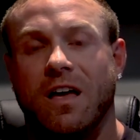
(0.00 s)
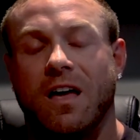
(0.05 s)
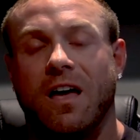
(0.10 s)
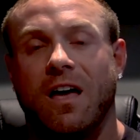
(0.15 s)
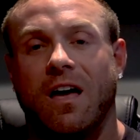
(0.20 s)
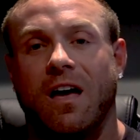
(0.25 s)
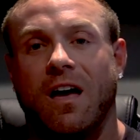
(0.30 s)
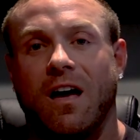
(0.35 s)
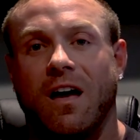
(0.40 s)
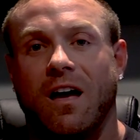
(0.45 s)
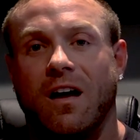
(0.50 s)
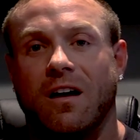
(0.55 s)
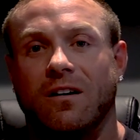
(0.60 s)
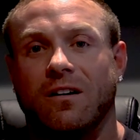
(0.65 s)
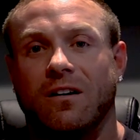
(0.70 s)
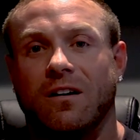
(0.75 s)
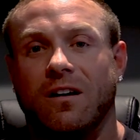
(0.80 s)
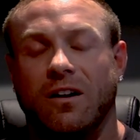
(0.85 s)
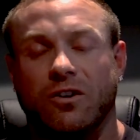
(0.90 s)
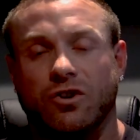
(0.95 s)

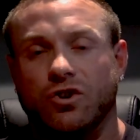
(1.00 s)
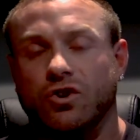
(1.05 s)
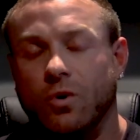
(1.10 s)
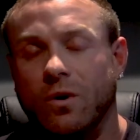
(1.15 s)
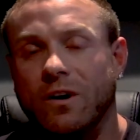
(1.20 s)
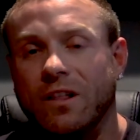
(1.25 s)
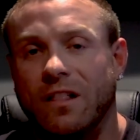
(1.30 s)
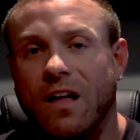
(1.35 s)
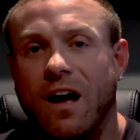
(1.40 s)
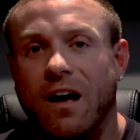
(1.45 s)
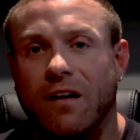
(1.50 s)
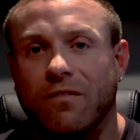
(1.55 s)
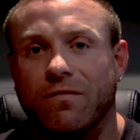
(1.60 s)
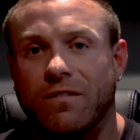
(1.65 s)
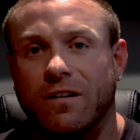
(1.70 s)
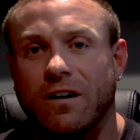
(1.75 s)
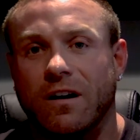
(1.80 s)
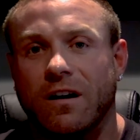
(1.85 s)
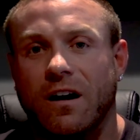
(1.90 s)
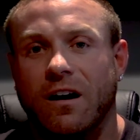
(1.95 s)
and enjoy life
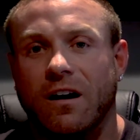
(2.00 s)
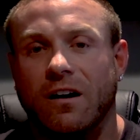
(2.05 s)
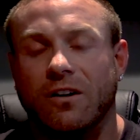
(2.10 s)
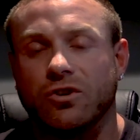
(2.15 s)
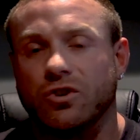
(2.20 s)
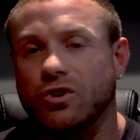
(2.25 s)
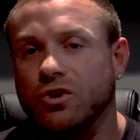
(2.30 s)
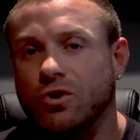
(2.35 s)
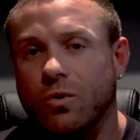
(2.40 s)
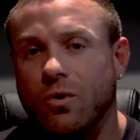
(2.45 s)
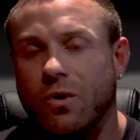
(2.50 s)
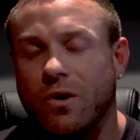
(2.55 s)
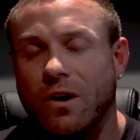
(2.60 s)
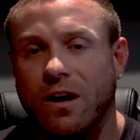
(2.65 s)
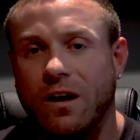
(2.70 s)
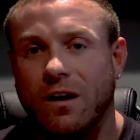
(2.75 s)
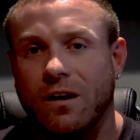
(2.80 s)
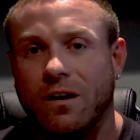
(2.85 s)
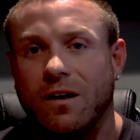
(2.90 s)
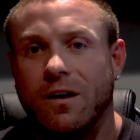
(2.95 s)
and
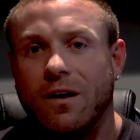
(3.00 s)
enjoy